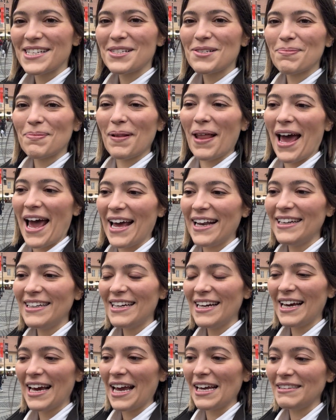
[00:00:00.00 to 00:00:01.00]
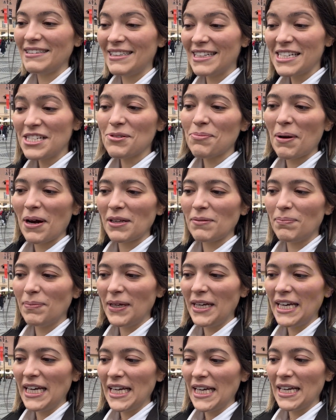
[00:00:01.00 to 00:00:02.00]
this plan. This might
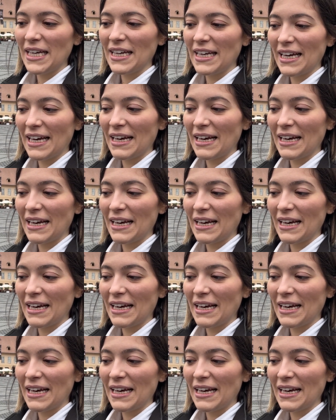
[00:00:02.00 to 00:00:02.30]
be